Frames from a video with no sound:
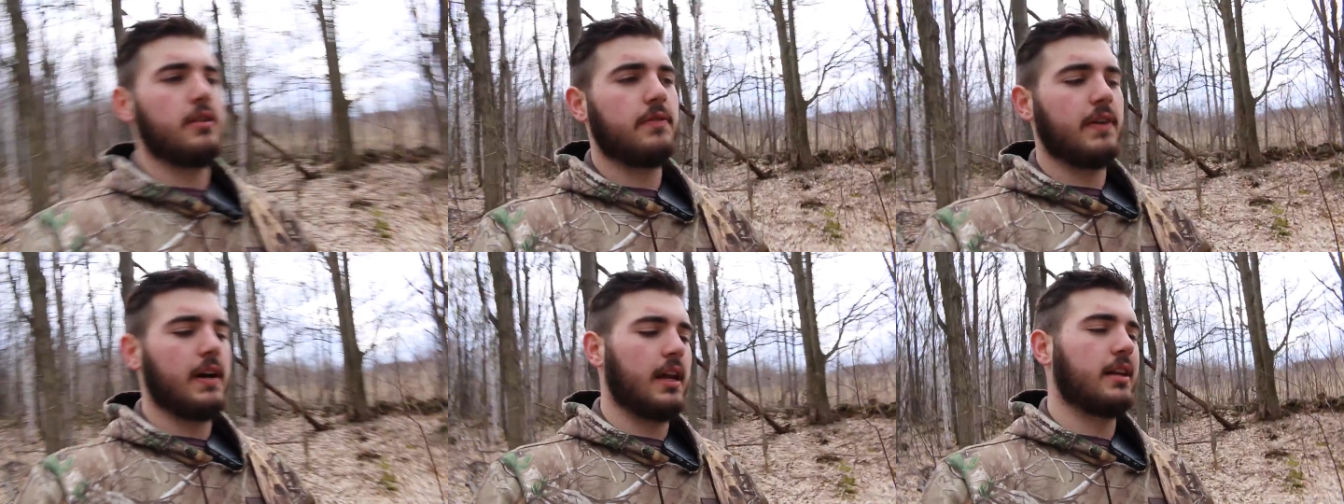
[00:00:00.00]

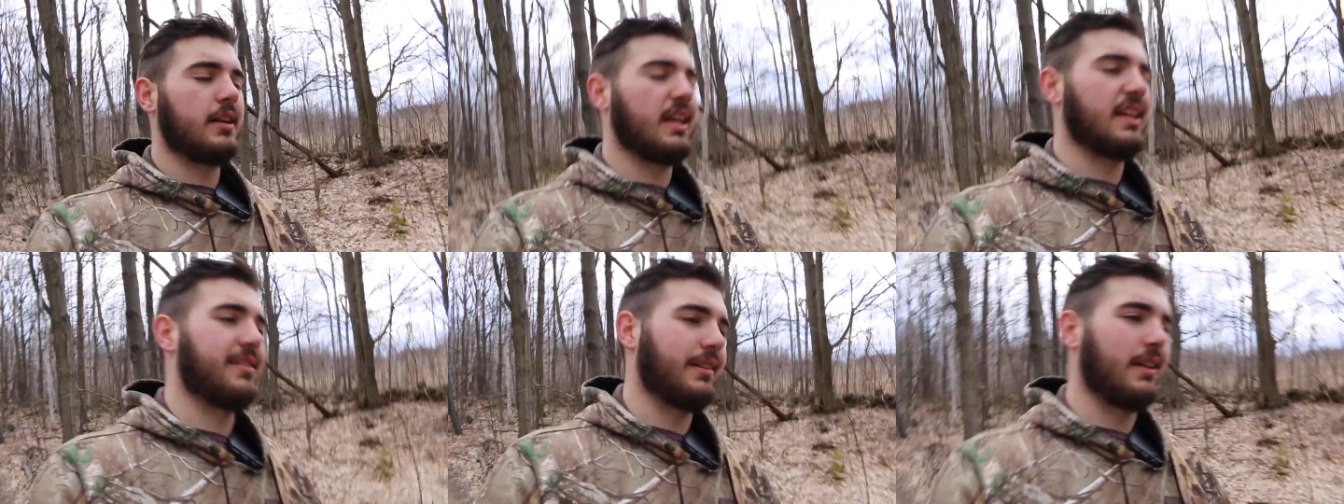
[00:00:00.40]
you
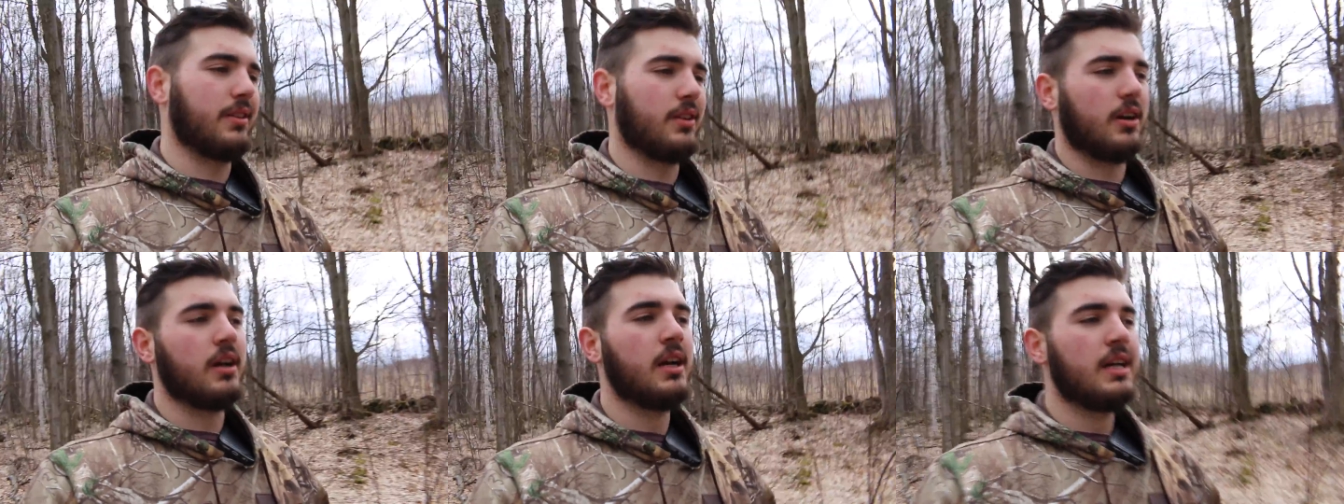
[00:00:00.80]
find it's
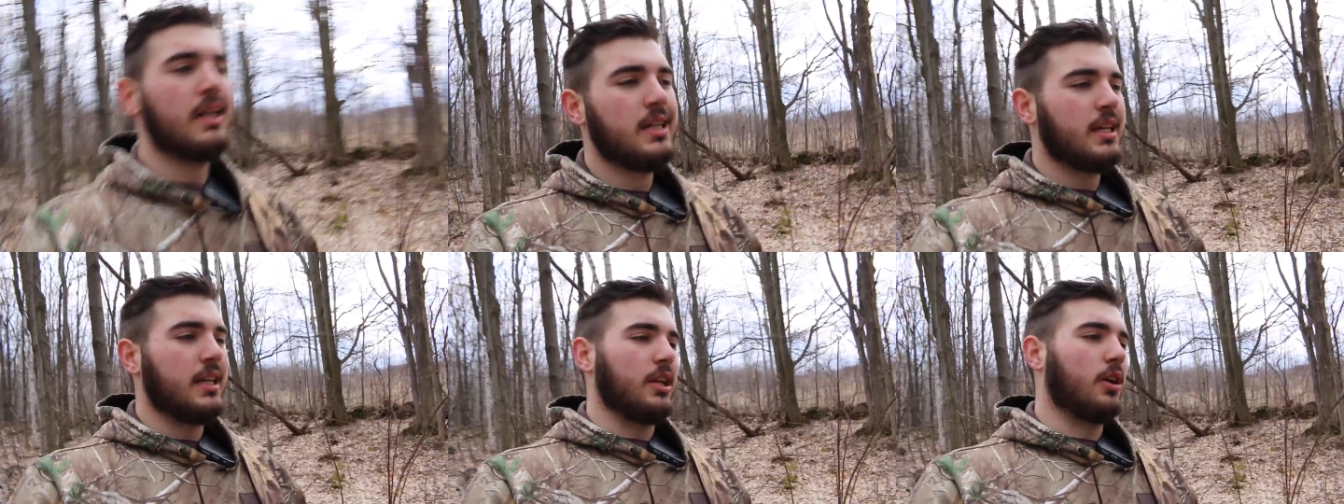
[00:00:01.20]
either,
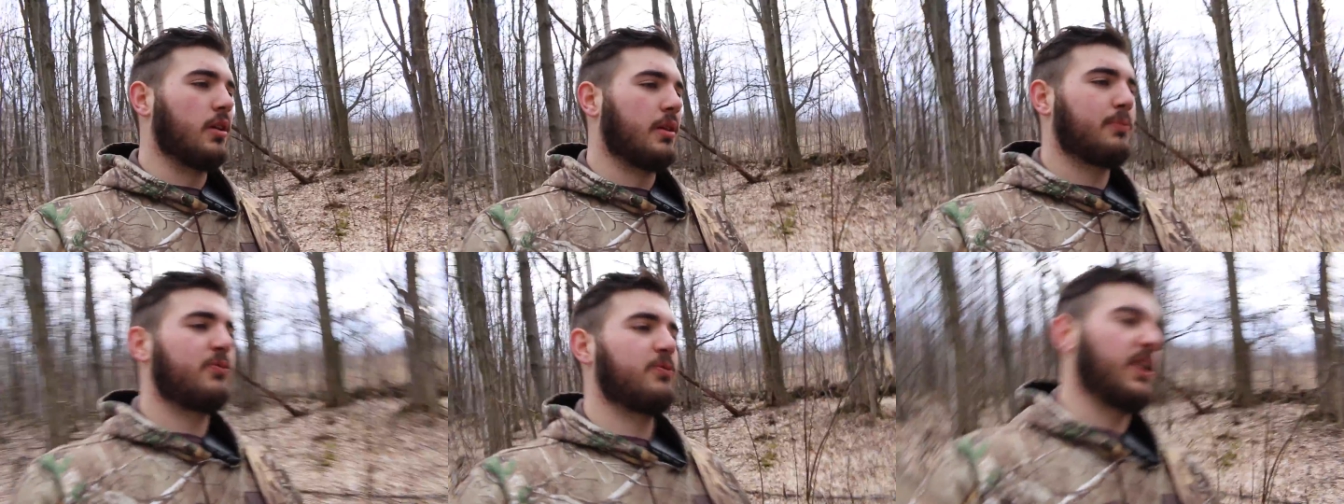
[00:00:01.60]
you know,
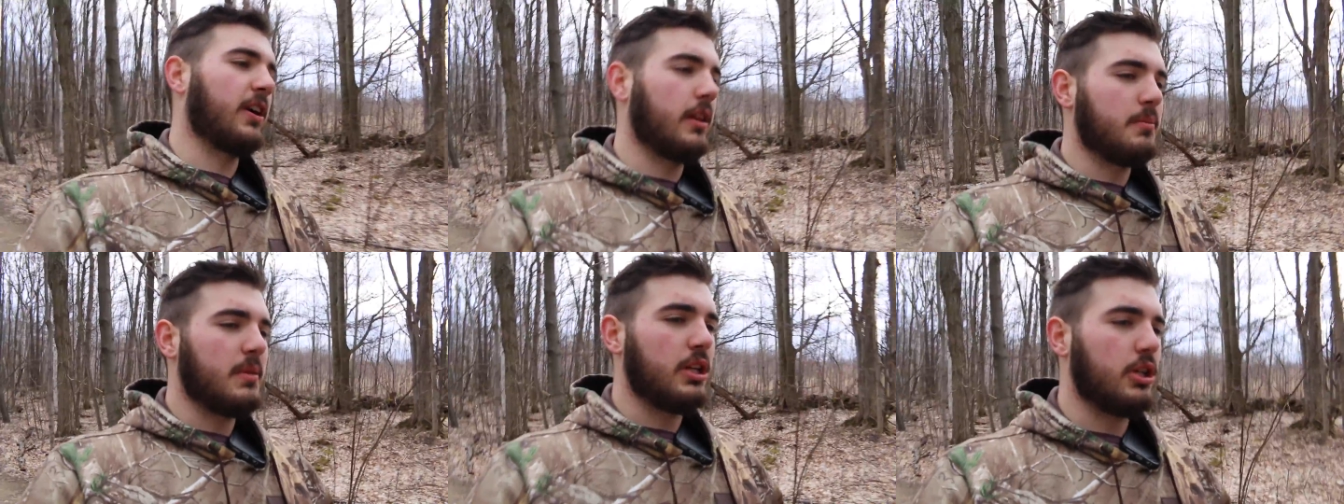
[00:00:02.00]
it's
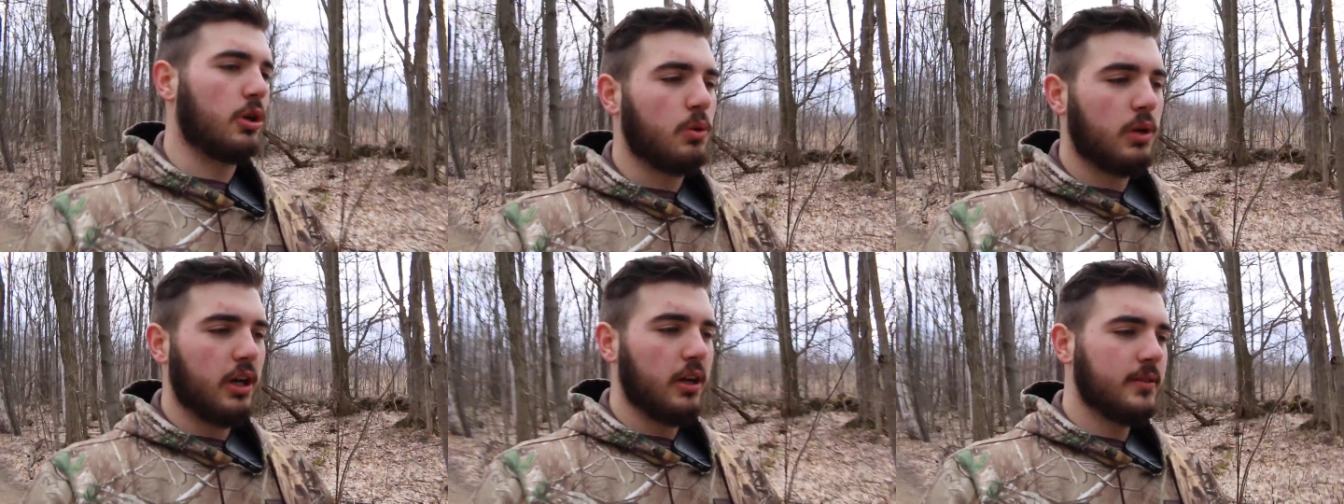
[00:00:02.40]
fairly
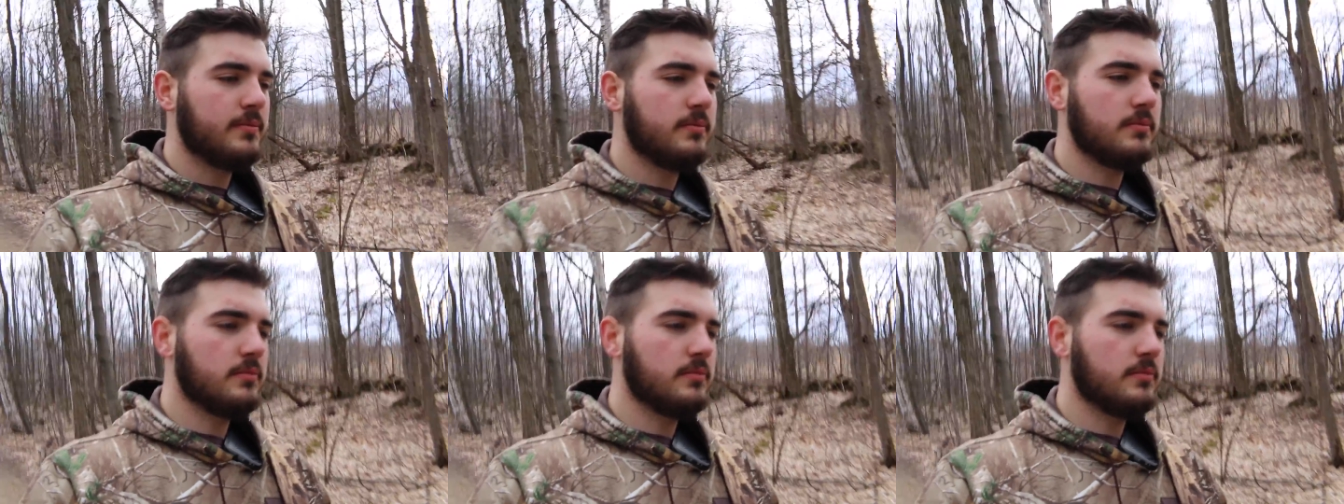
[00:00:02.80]
mediocre,